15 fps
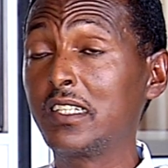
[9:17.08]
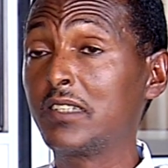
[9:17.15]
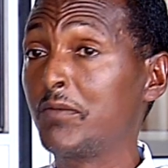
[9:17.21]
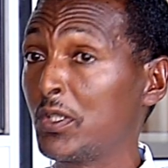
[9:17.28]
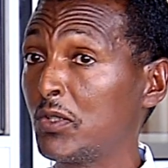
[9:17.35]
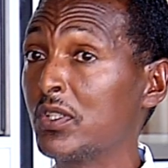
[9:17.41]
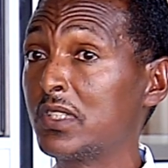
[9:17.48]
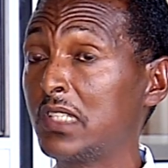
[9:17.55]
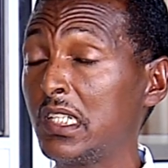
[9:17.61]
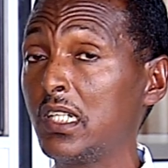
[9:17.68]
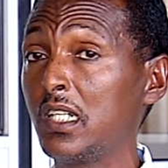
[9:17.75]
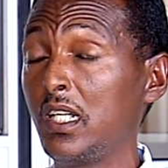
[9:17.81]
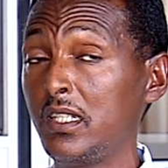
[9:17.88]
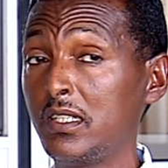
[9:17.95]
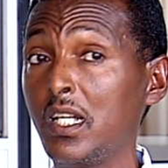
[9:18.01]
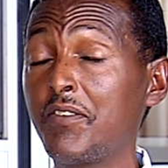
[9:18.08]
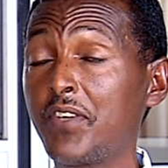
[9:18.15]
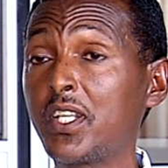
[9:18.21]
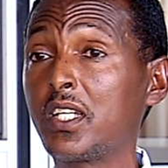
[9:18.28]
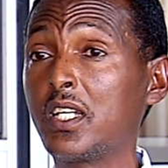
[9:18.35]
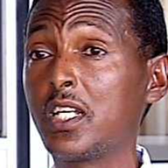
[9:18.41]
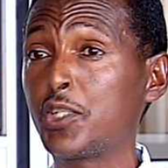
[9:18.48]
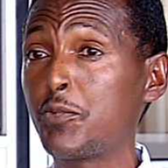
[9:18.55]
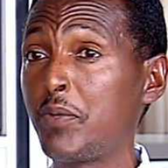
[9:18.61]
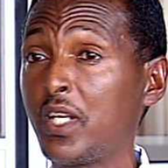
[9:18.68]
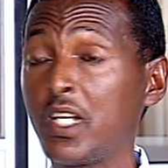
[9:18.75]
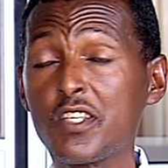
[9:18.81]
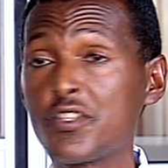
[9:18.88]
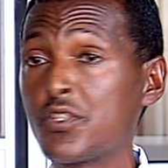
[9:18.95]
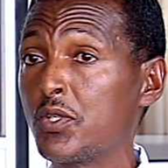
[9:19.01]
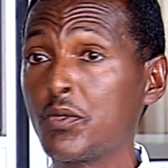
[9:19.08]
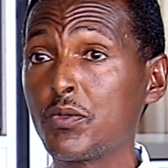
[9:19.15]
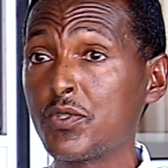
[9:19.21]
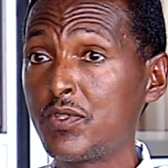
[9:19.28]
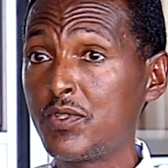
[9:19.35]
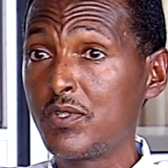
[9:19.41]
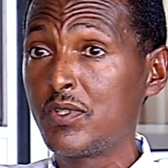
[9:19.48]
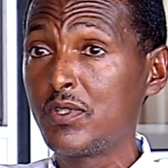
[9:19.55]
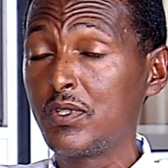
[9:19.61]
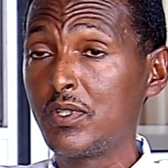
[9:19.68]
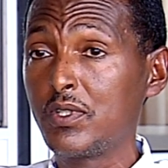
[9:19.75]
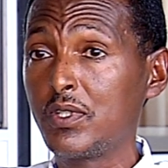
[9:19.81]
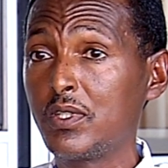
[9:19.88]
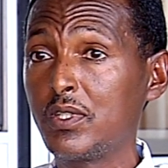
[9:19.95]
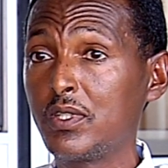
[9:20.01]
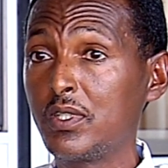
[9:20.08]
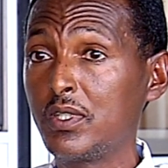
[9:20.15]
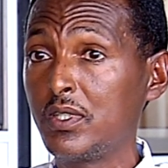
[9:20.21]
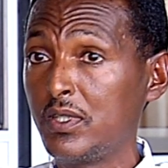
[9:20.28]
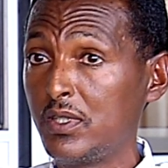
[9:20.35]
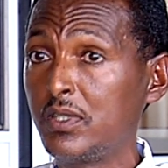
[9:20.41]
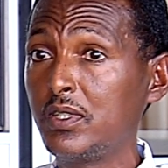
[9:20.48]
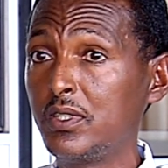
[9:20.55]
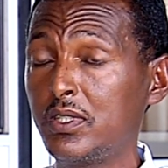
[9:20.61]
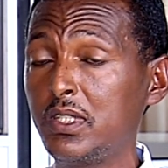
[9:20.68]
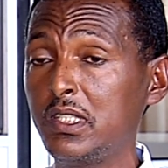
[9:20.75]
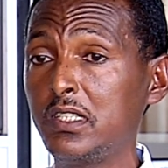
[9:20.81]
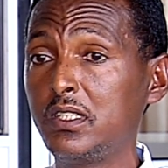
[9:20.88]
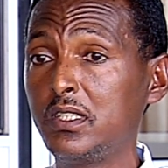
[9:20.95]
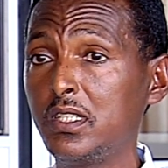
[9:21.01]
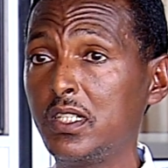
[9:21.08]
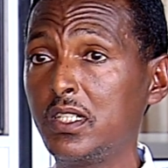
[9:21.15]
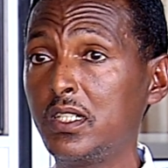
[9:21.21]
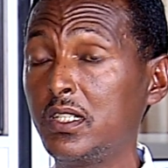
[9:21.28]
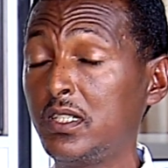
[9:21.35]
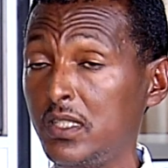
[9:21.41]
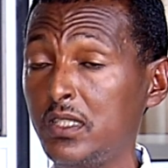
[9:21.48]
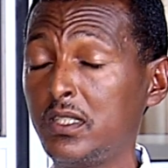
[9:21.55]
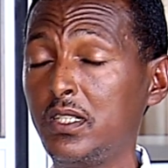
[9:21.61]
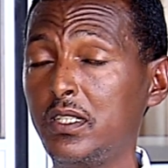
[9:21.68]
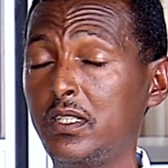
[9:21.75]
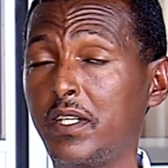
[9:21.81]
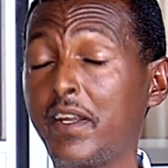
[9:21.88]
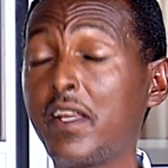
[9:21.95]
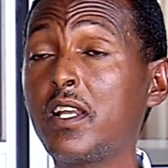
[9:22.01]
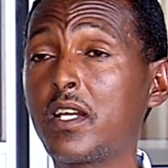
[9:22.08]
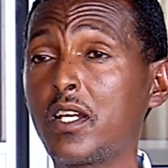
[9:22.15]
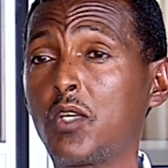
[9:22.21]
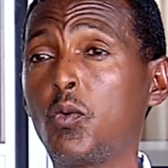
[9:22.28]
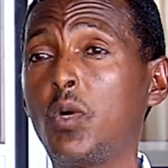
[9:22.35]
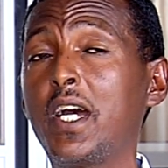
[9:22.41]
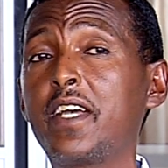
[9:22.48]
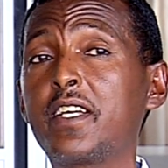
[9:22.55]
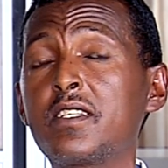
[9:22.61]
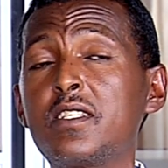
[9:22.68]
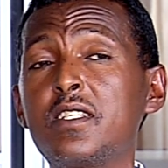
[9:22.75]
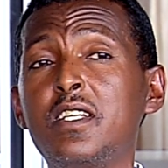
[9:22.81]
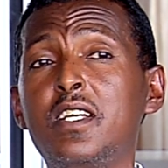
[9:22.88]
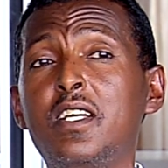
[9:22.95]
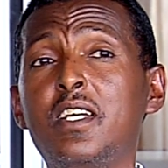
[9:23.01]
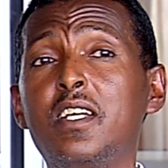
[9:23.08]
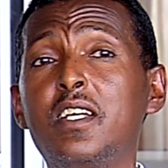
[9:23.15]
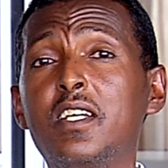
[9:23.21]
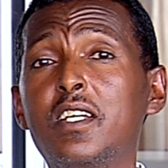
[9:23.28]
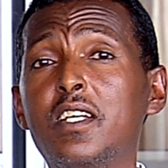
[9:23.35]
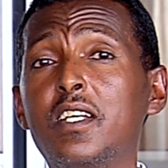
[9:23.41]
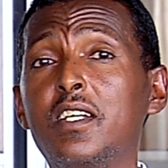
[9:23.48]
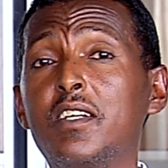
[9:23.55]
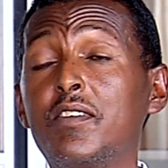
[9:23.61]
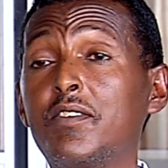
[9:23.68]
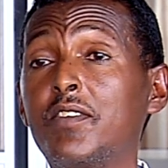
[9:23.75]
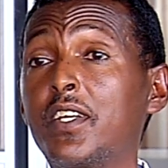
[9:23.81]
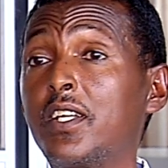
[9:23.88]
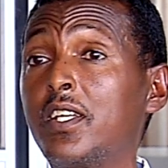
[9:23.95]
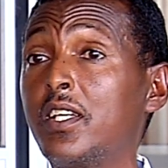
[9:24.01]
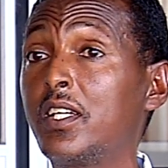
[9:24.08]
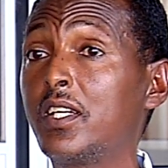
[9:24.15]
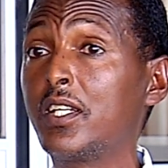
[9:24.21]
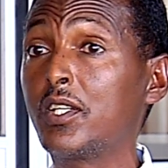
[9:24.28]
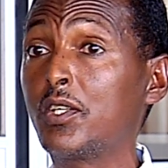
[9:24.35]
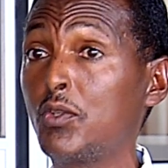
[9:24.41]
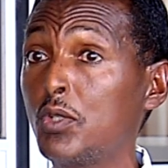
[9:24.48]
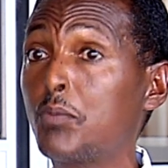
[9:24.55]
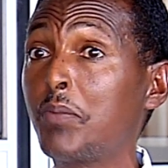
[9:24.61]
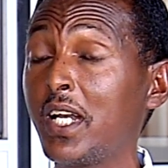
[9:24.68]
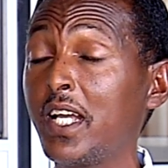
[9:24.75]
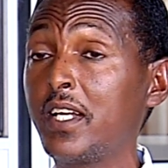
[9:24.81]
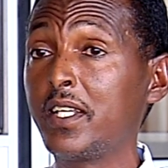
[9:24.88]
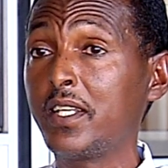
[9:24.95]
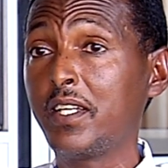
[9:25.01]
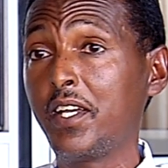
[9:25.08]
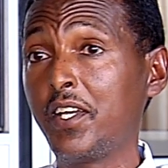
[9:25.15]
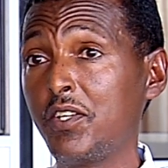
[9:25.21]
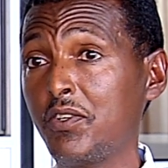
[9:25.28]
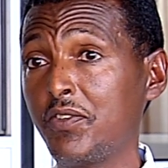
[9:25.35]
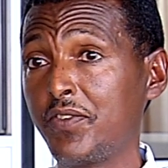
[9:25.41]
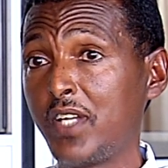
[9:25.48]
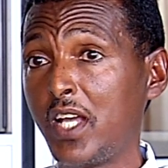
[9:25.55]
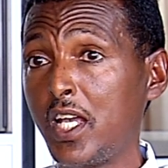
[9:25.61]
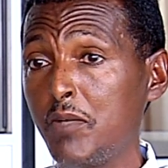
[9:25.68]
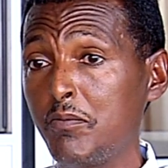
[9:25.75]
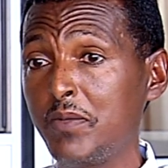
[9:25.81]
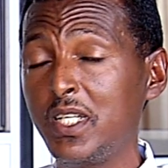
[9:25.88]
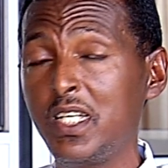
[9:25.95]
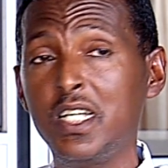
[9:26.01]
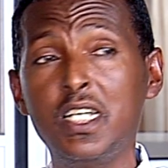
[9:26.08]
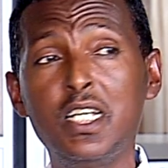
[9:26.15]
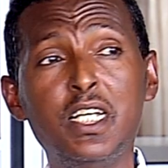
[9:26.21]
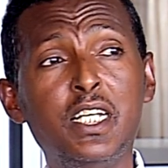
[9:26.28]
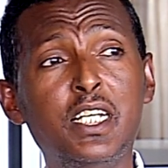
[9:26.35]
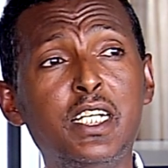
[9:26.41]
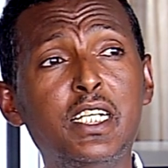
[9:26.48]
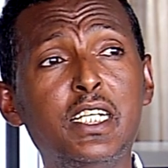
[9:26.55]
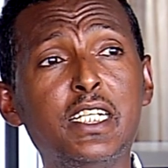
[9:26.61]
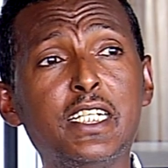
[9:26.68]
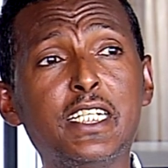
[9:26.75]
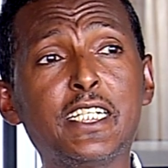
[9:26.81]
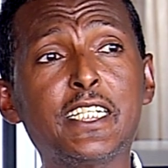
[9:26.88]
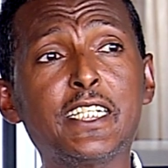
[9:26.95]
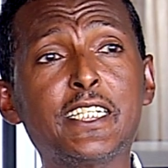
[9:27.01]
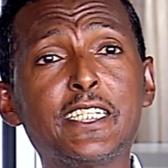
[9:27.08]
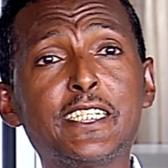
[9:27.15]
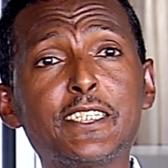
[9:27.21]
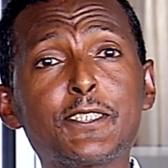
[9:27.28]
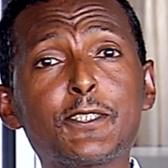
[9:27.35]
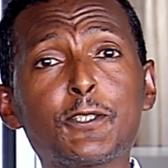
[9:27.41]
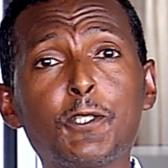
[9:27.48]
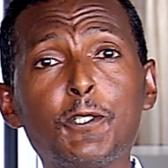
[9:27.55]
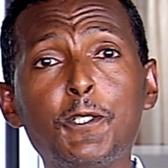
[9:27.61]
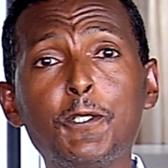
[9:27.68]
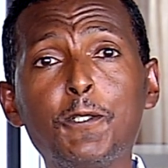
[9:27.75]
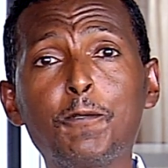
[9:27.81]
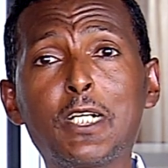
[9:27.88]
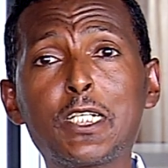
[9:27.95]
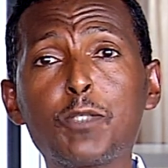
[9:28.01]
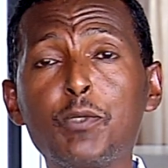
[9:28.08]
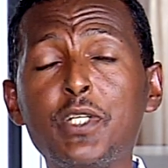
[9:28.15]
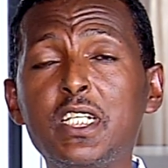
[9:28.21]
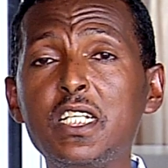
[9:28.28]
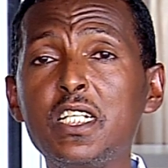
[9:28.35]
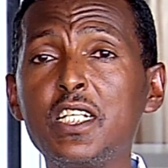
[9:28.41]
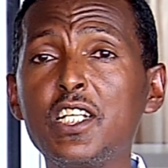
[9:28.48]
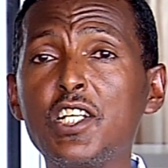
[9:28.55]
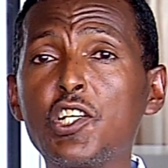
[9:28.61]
Because the African experience shows it really requires very good planning ahead of time. So what we did in